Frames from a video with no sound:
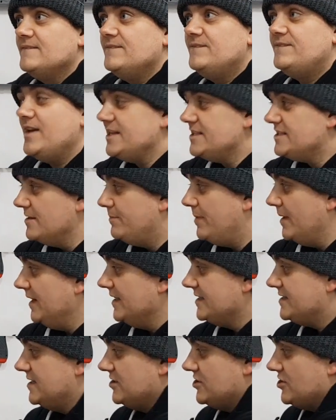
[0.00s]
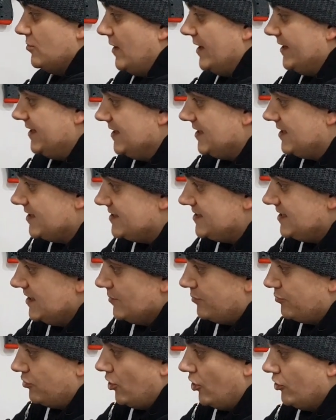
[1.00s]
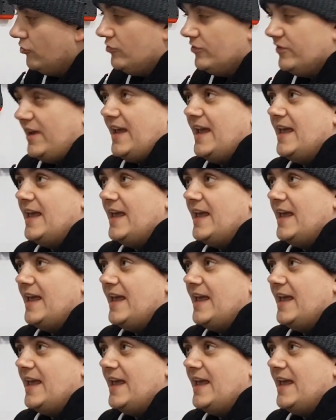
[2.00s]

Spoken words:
visibility, so whether you could see the product